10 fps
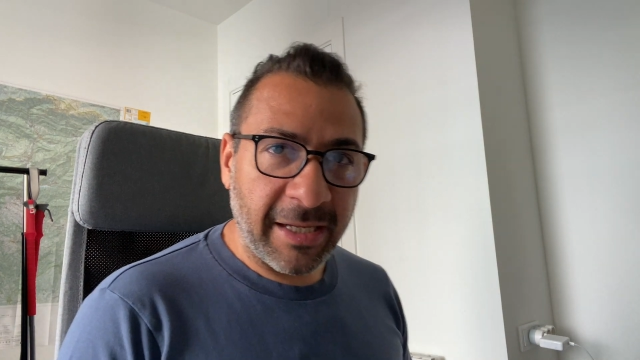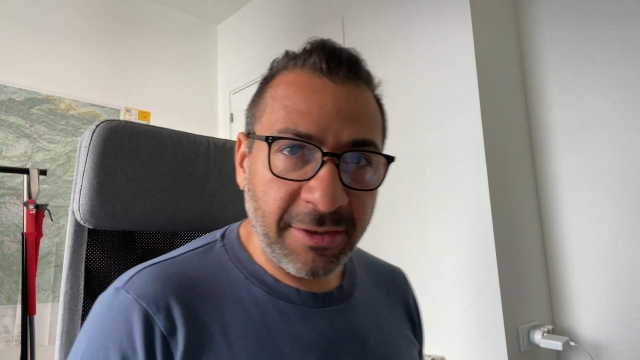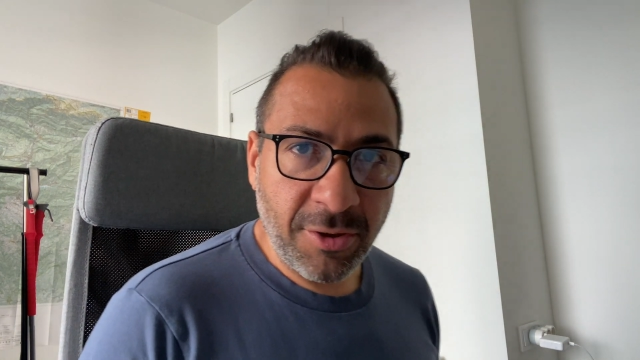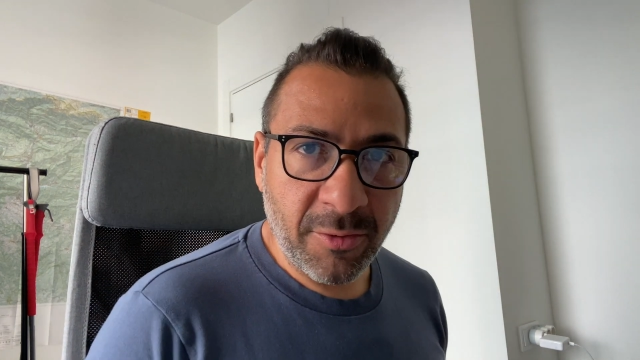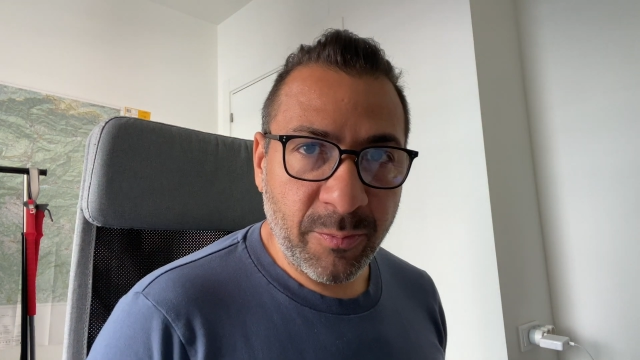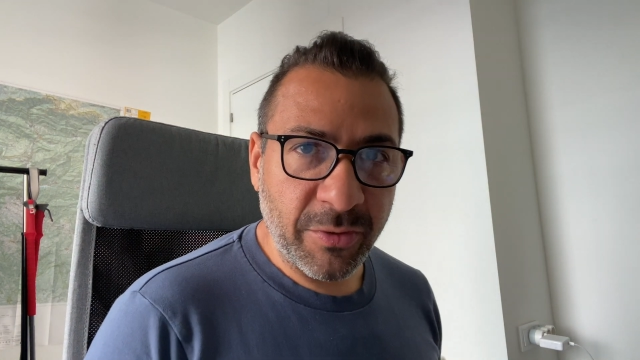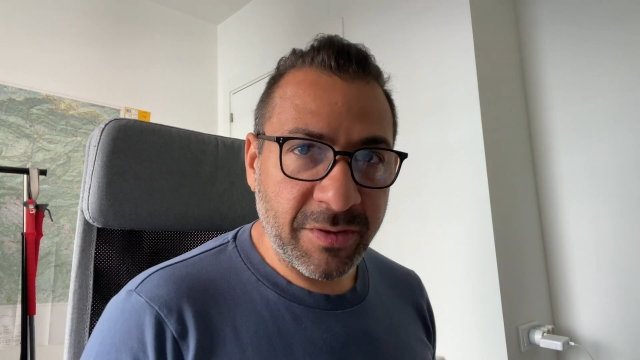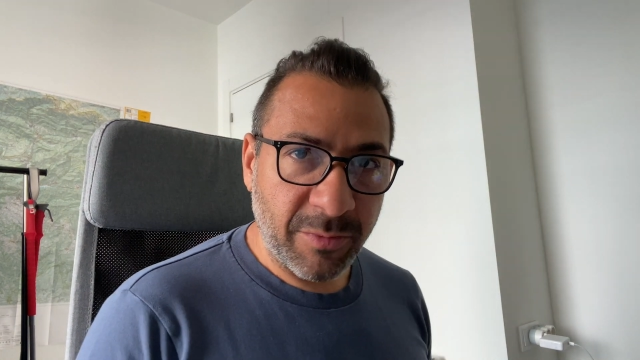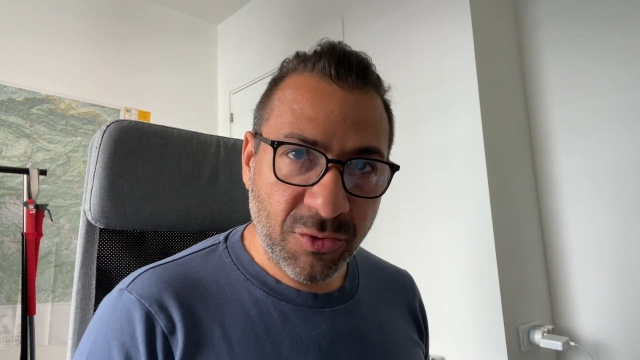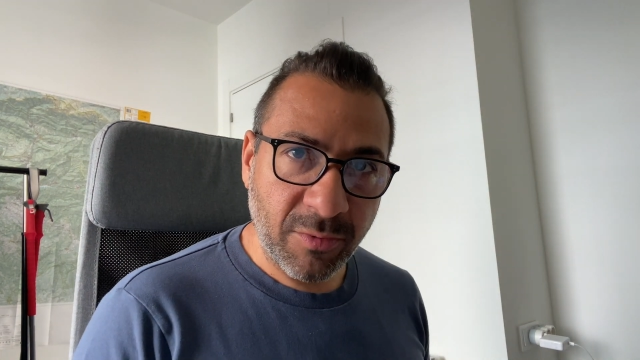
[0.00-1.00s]
I know
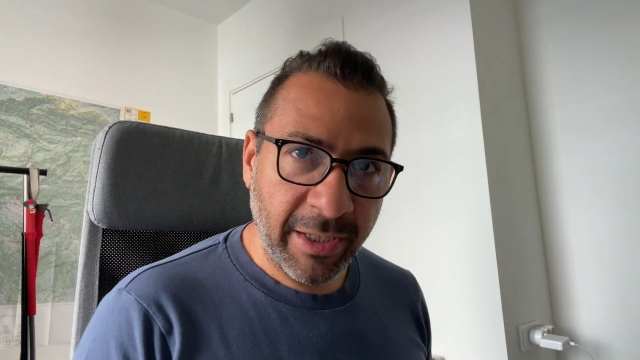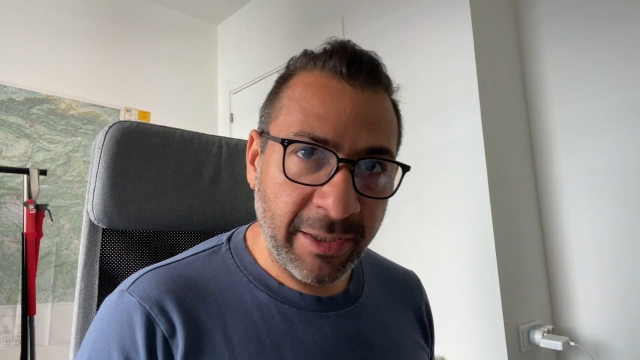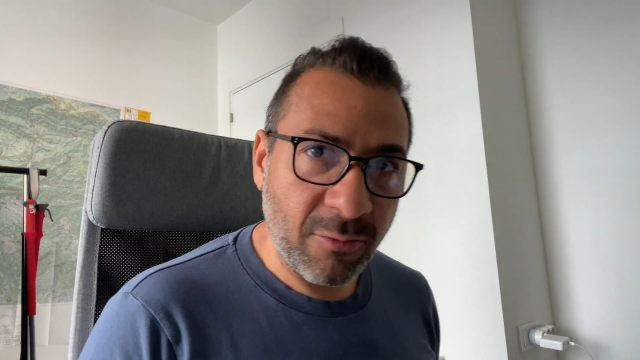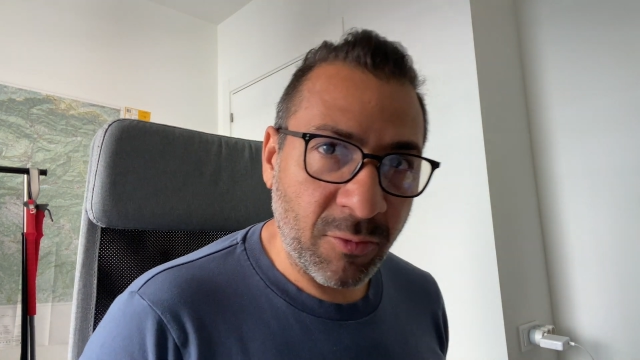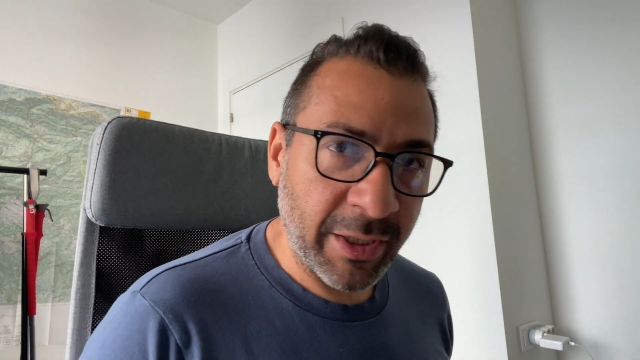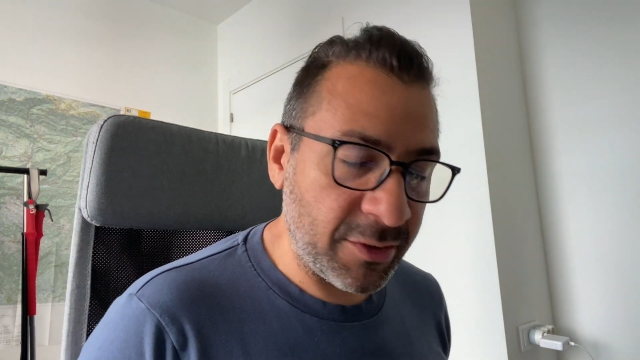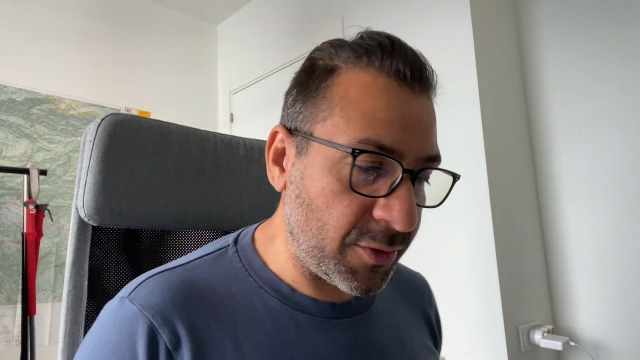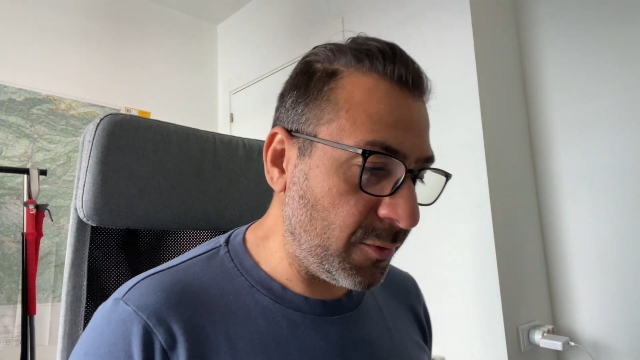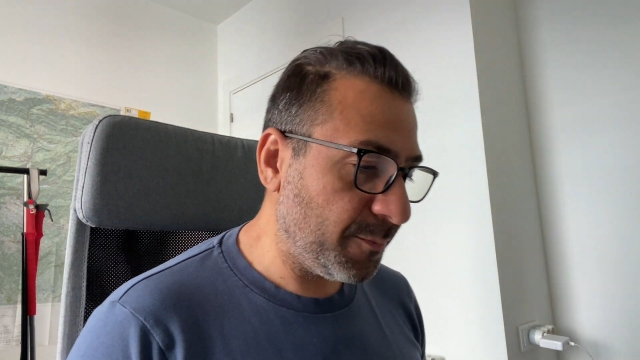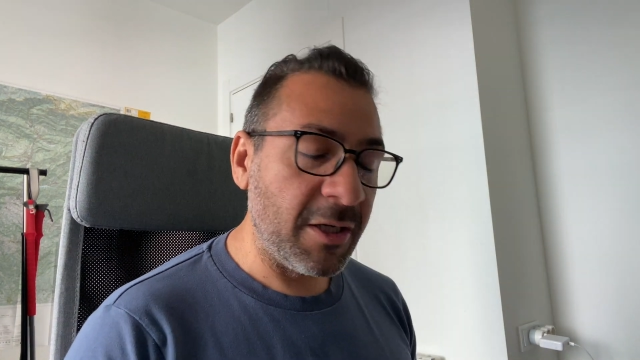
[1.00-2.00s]
pretty much what I
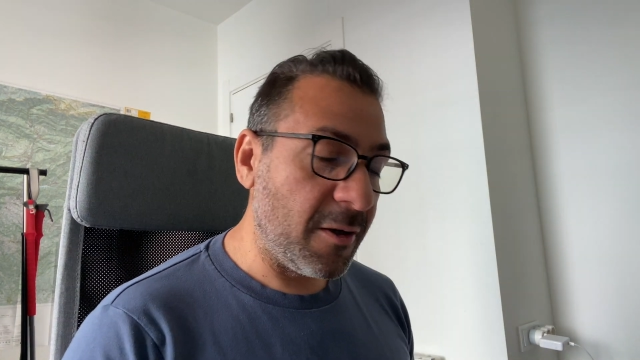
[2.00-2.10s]
do.